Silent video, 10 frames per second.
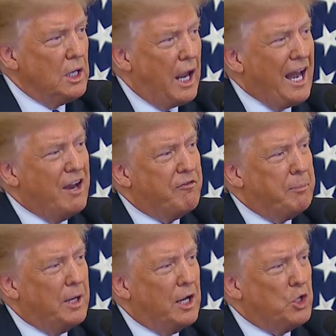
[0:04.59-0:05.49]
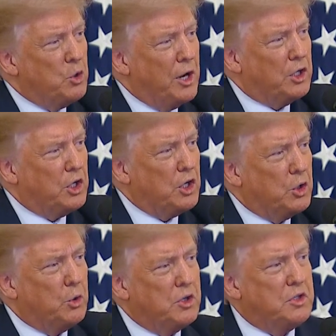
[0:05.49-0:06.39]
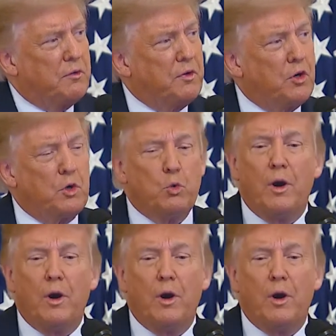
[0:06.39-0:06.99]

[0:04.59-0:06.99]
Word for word: And FBI Director Christopher